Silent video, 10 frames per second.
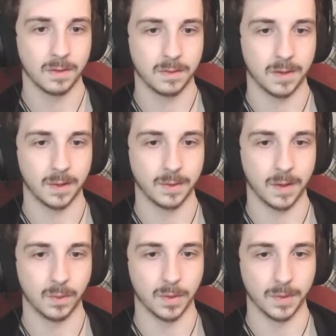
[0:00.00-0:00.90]

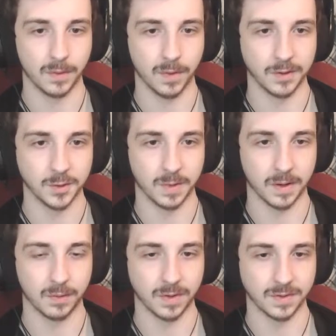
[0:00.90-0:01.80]
That will be in range, but I
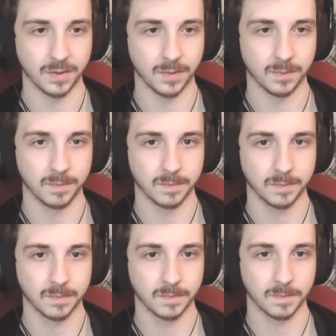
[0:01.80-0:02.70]
can rescue.
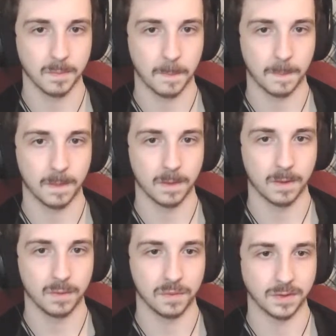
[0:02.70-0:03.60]

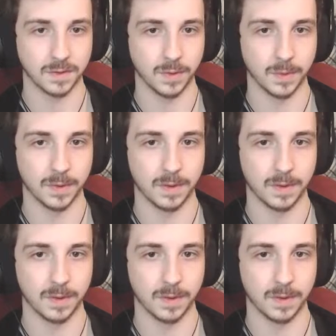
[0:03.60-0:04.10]
Rescue with